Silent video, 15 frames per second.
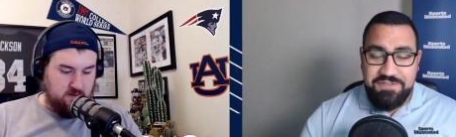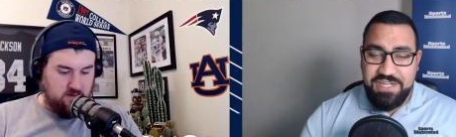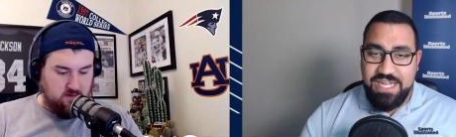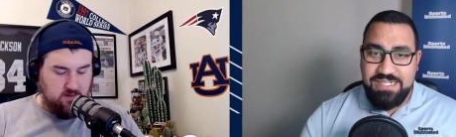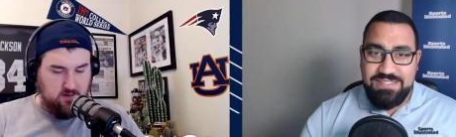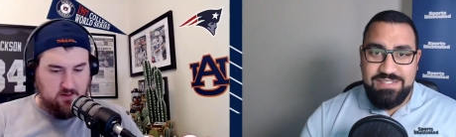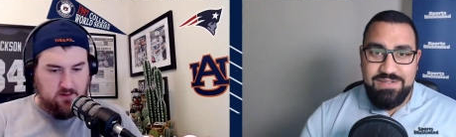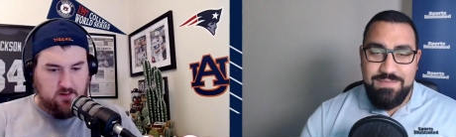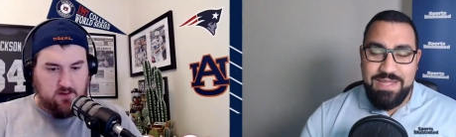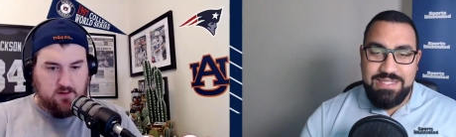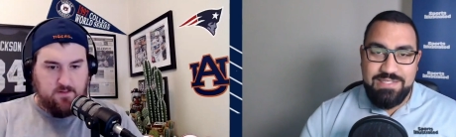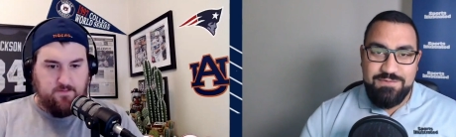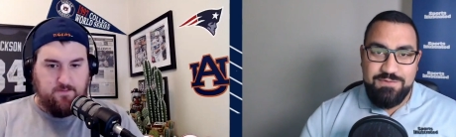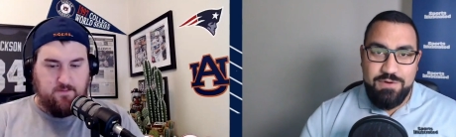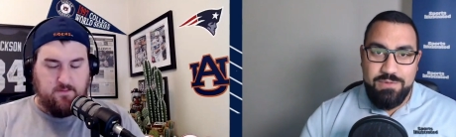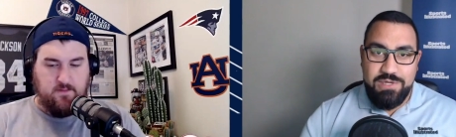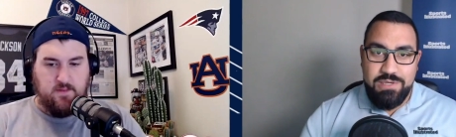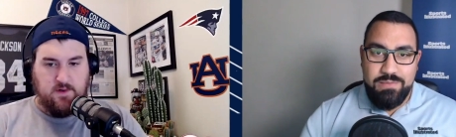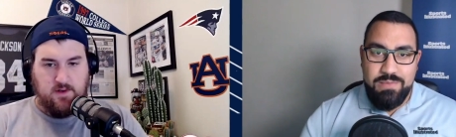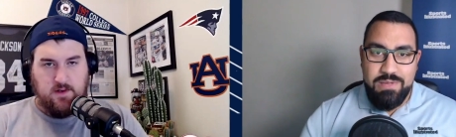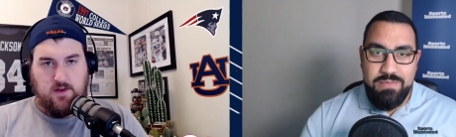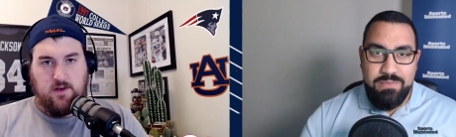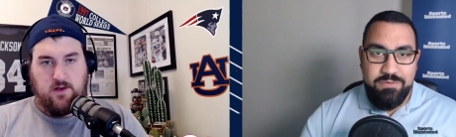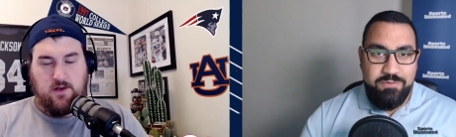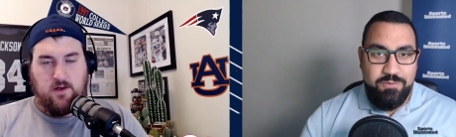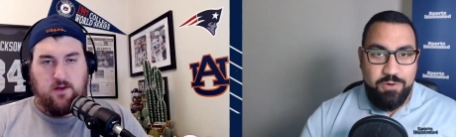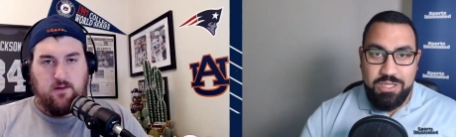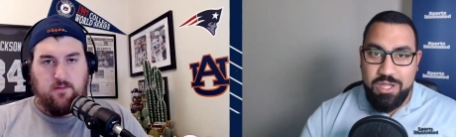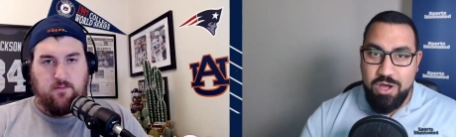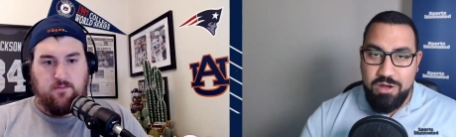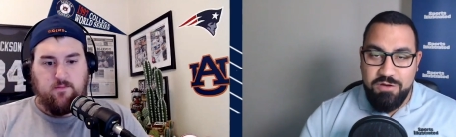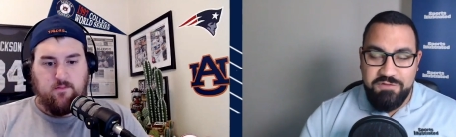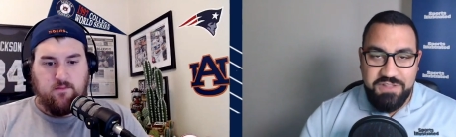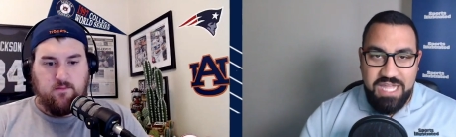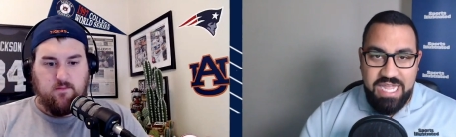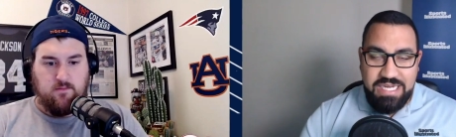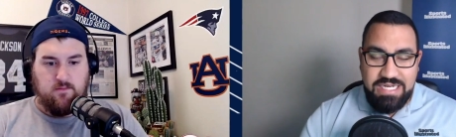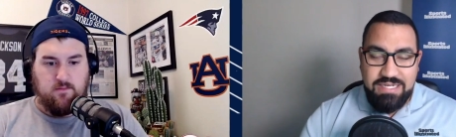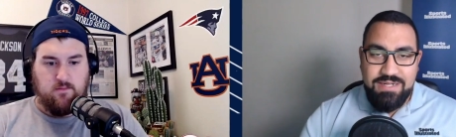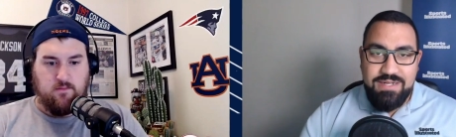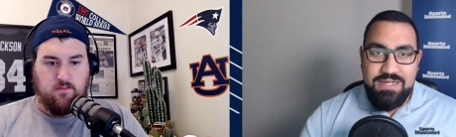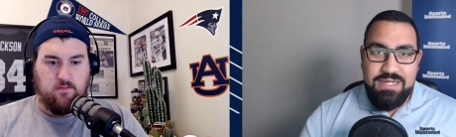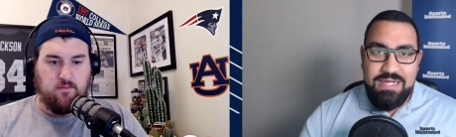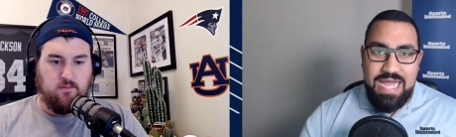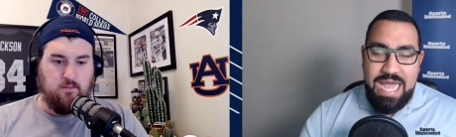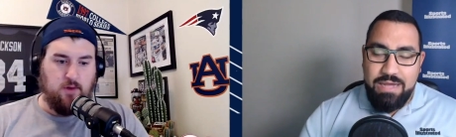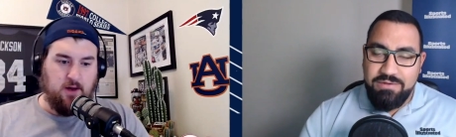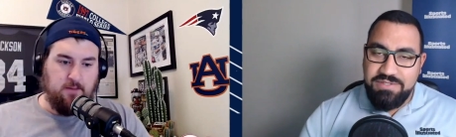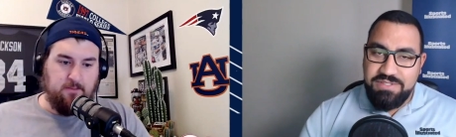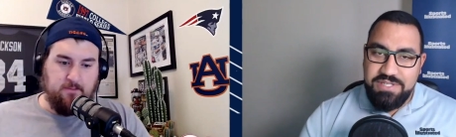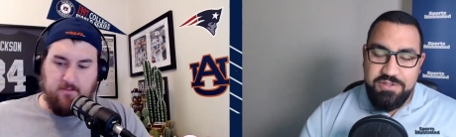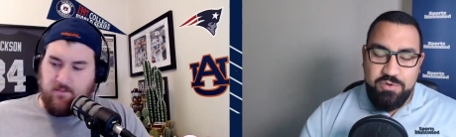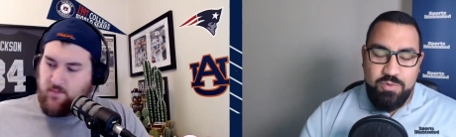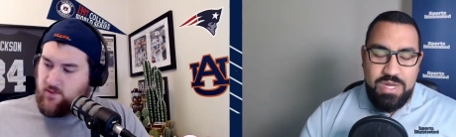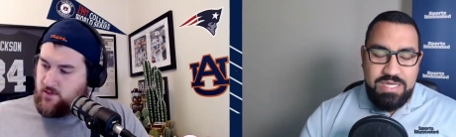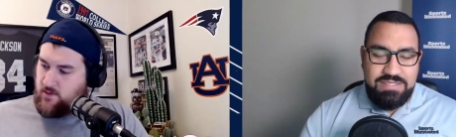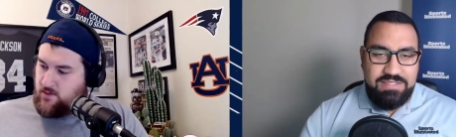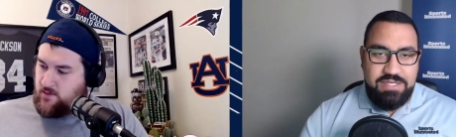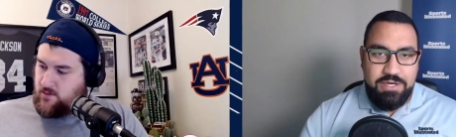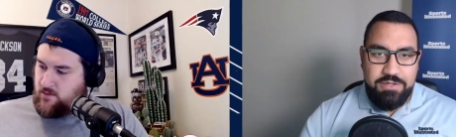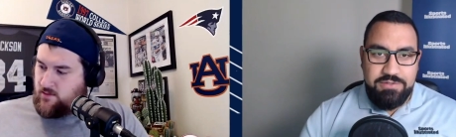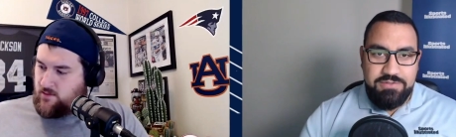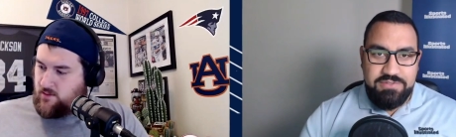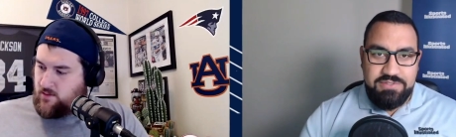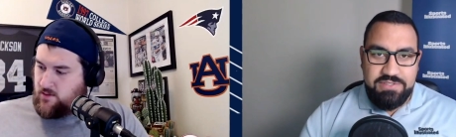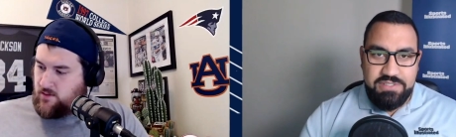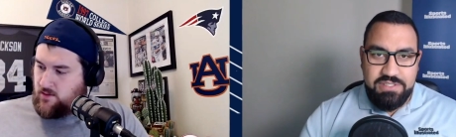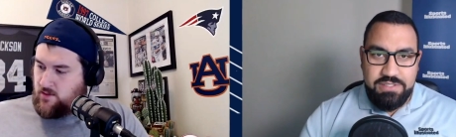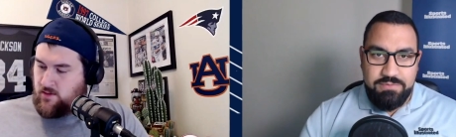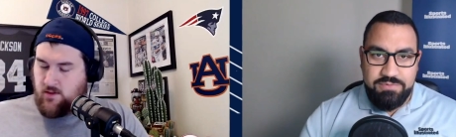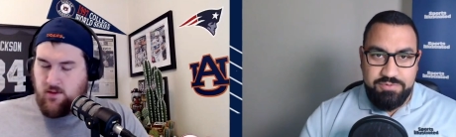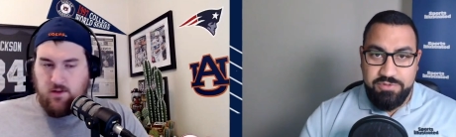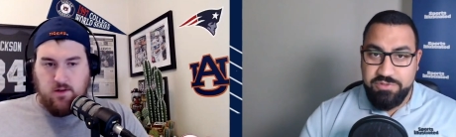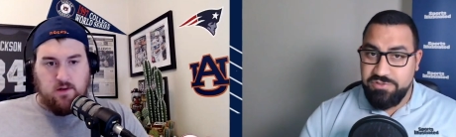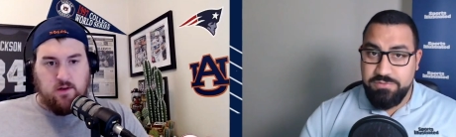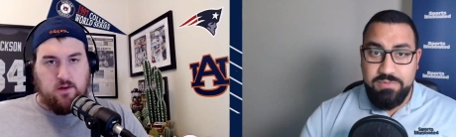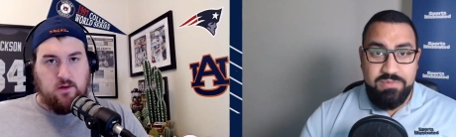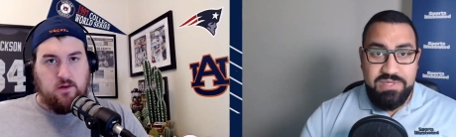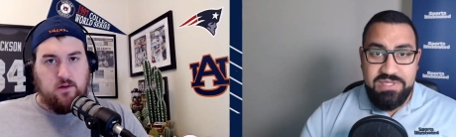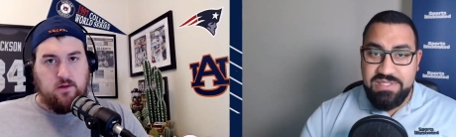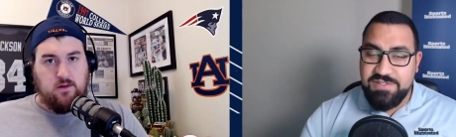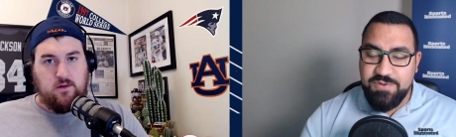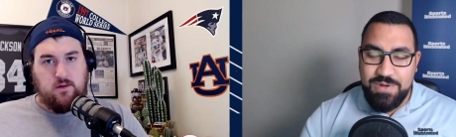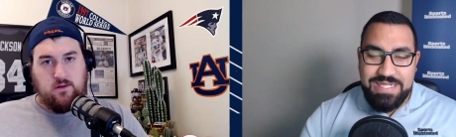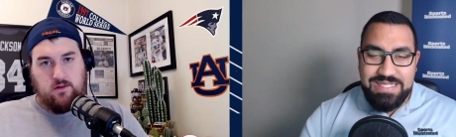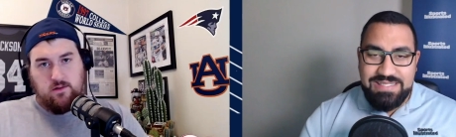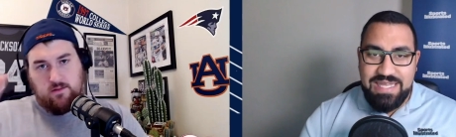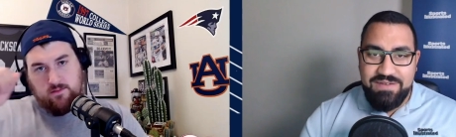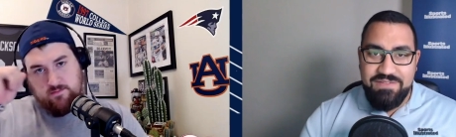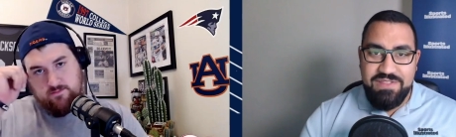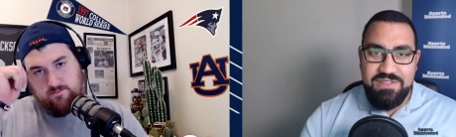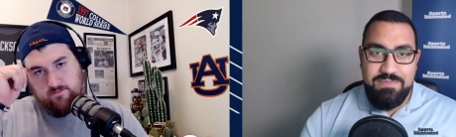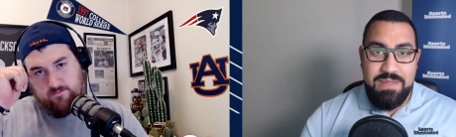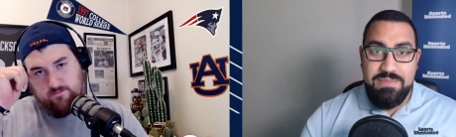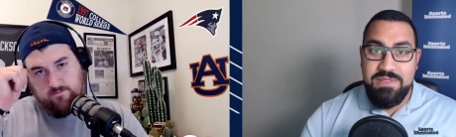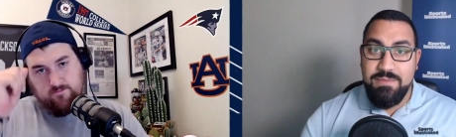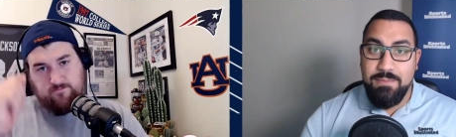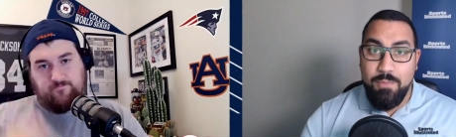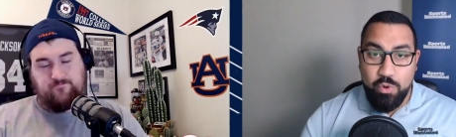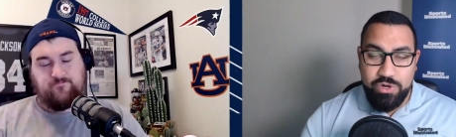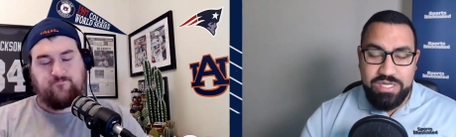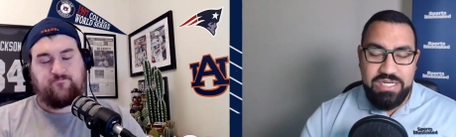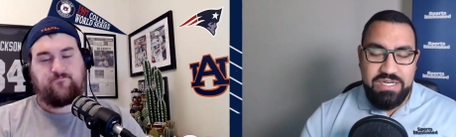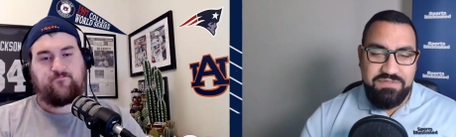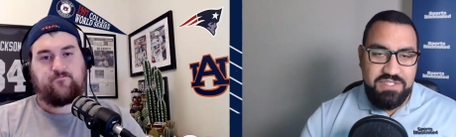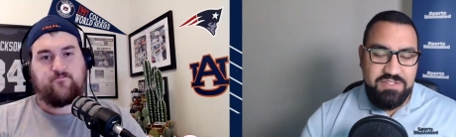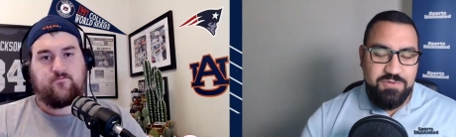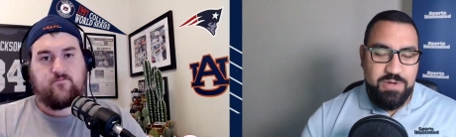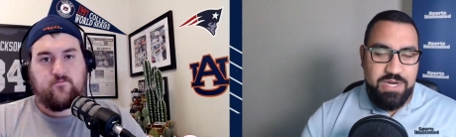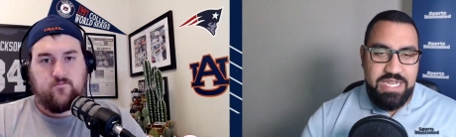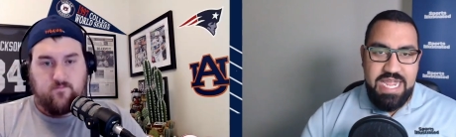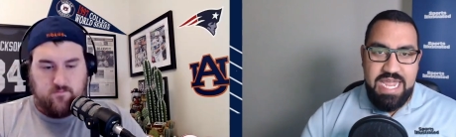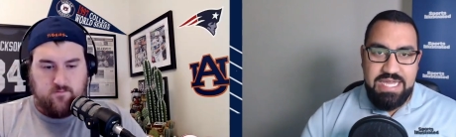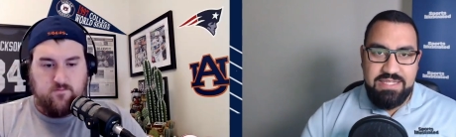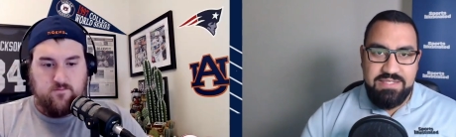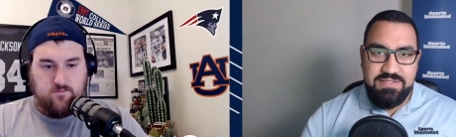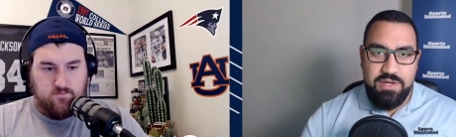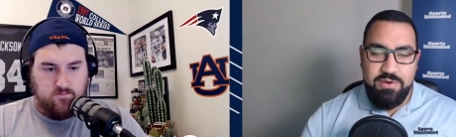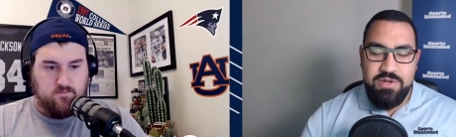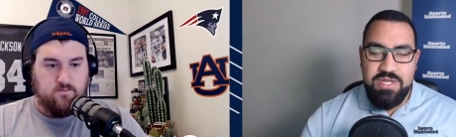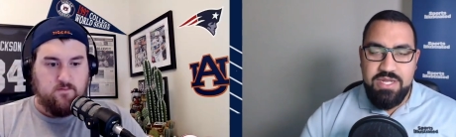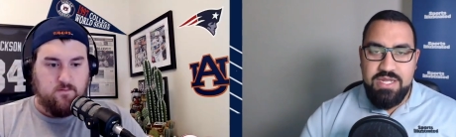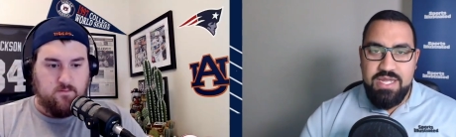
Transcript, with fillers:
Speaker 1: days to make this verbal commitment before a long flight out to the West Coast, um, presumably the 27th, maybe the morning of the 28th. So uh,